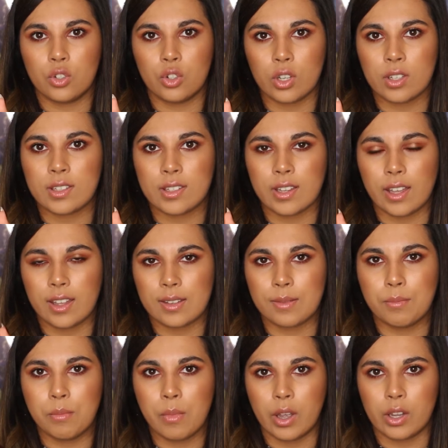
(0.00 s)
just as
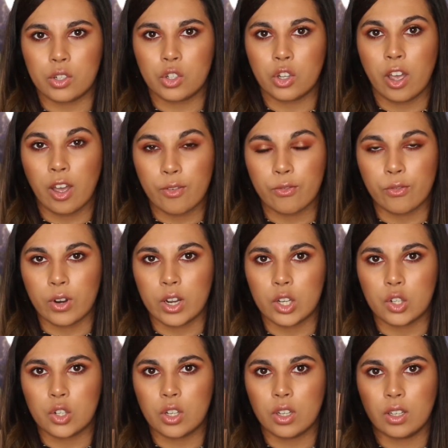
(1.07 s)
much
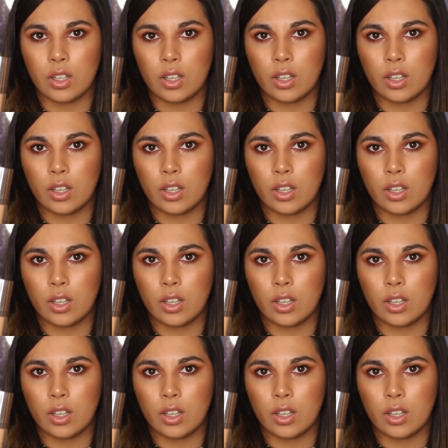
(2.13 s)
coverage